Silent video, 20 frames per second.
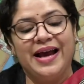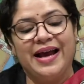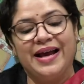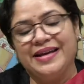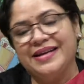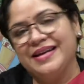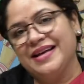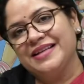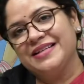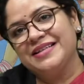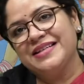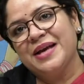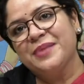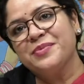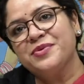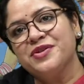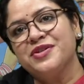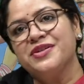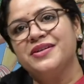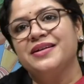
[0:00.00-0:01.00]
and
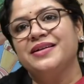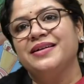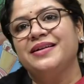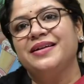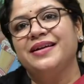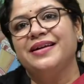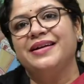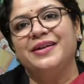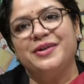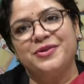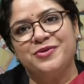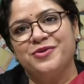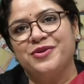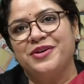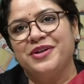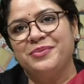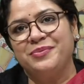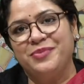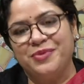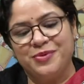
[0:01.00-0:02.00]
exceptional
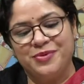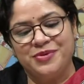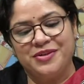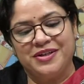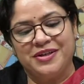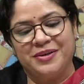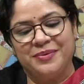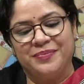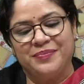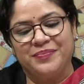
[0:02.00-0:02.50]
literary beauty.